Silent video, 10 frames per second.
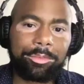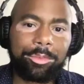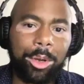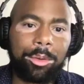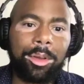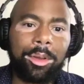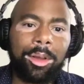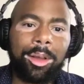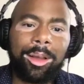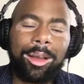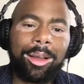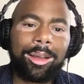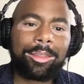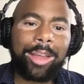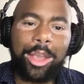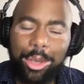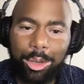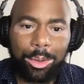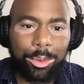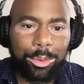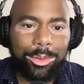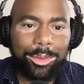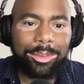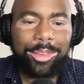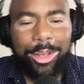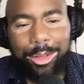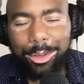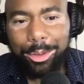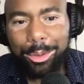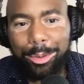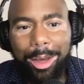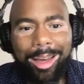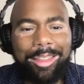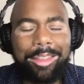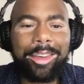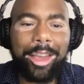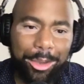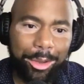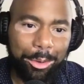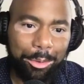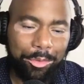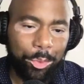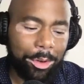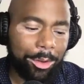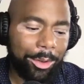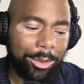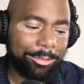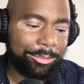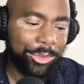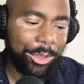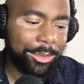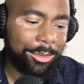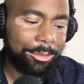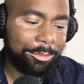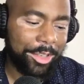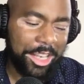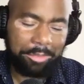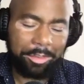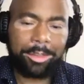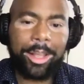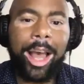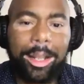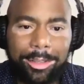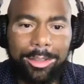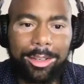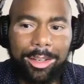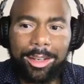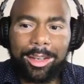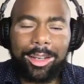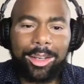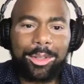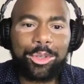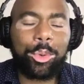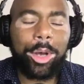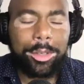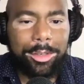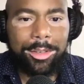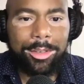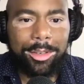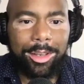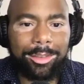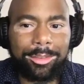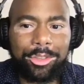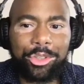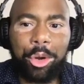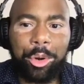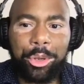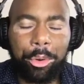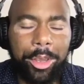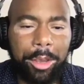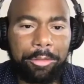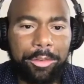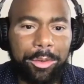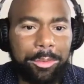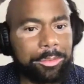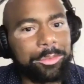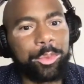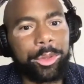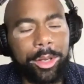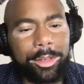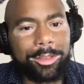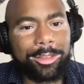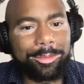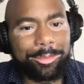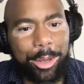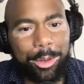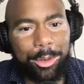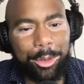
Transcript: Well, thank you. Thank you. Thank you for just giving that to us and sharing your gift with us. Thank you.